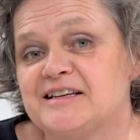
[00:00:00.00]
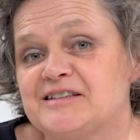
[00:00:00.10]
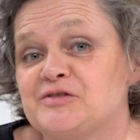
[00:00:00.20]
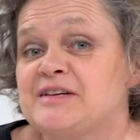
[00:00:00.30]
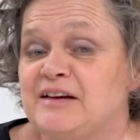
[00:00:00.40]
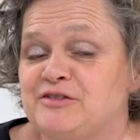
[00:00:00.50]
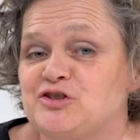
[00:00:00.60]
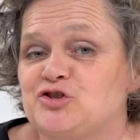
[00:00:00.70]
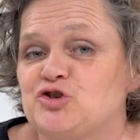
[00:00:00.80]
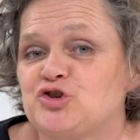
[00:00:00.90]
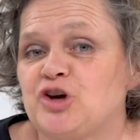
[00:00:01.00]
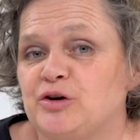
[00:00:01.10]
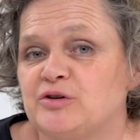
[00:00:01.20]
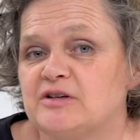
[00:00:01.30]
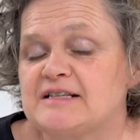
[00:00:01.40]
So David has just
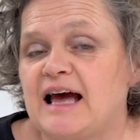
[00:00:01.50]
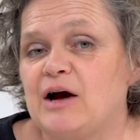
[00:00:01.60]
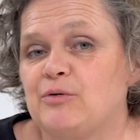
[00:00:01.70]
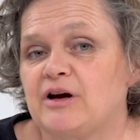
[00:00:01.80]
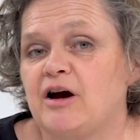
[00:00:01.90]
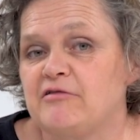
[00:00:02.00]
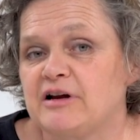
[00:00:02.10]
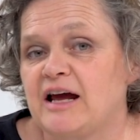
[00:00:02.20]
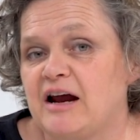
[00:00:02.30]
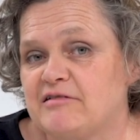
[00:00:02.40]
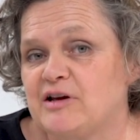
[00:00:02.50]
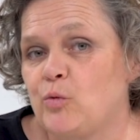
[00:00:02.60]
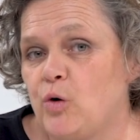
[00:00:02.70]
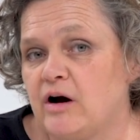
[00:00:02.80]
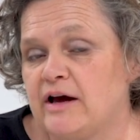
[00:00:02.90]
shown us how a current carrying
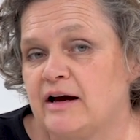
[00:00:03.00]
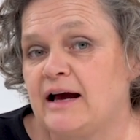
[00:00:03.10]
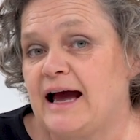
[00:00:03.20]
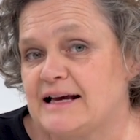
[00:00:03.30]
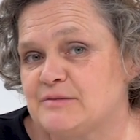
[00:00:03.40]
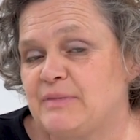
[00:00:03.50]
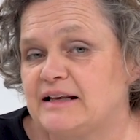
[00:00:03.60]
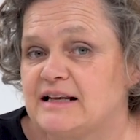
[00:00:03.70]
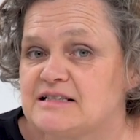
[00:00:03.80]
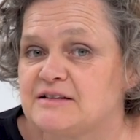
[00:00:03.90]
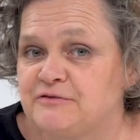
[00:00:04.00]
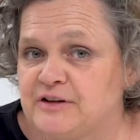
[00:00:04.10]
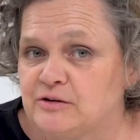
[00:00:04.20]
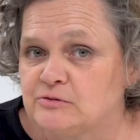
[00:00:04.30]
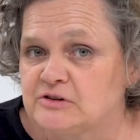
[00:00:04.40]
wire has a magnetic
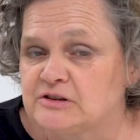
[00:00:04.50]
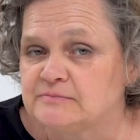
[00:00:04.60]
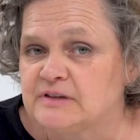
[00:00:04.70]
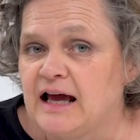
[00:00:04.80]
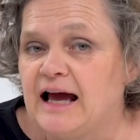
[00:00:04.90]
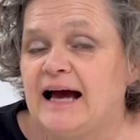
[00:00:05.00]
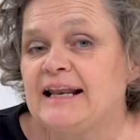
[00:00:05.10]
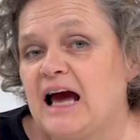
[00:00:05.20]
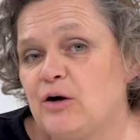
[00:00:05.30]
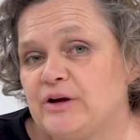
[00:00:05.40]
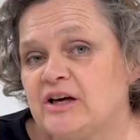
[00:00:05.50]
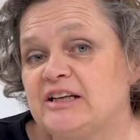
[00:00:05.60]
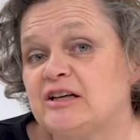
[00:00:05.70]
field and how we can